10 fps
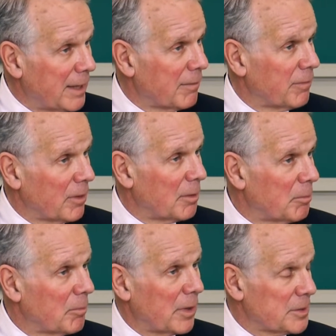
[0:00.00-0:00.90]
of
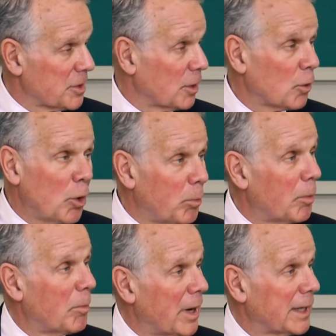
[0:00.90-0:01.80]
them, there's a global
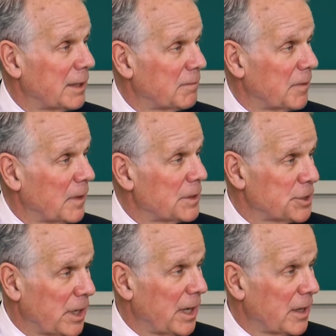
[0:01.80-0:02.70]
market for their
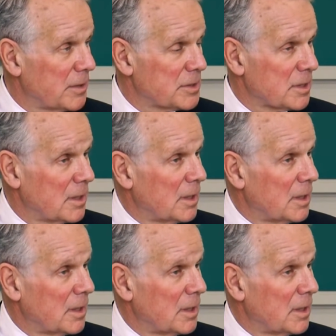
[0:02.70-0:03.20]
shares,